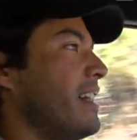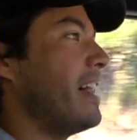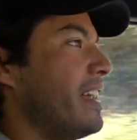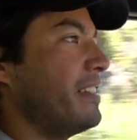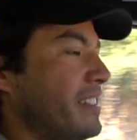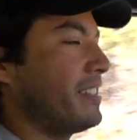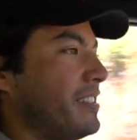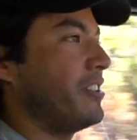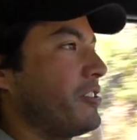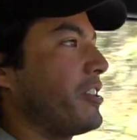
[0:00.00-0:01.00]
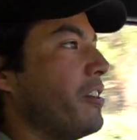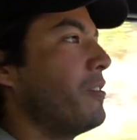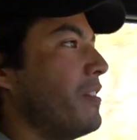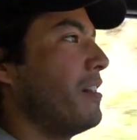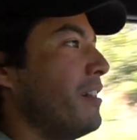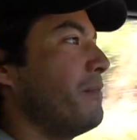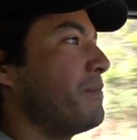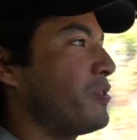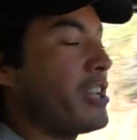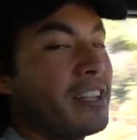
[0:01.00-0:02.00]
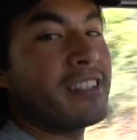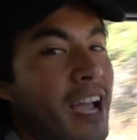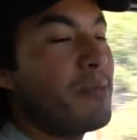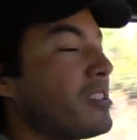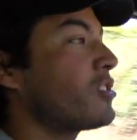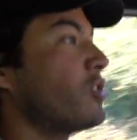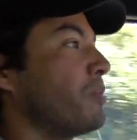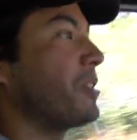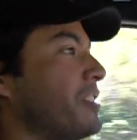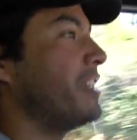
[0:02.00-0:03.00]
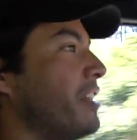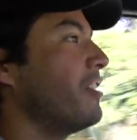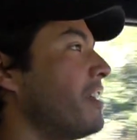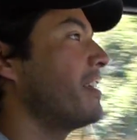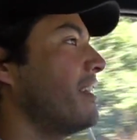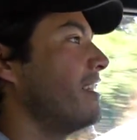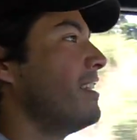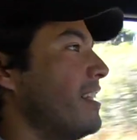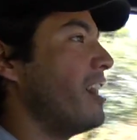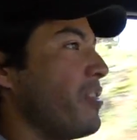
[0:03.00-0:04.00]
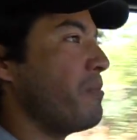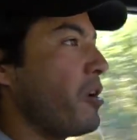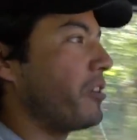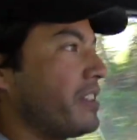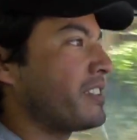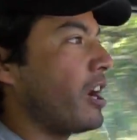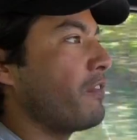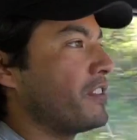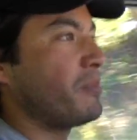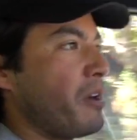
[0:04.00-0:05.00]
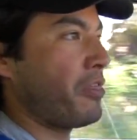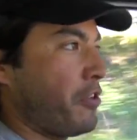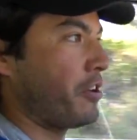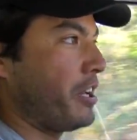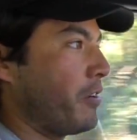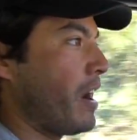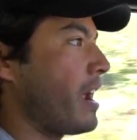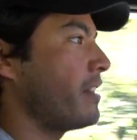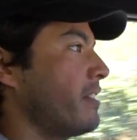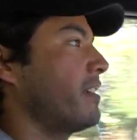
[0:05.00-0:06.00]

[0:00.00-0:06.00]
And this is years ago, which at the time is a super good deal. The motor itself is about 30 grand.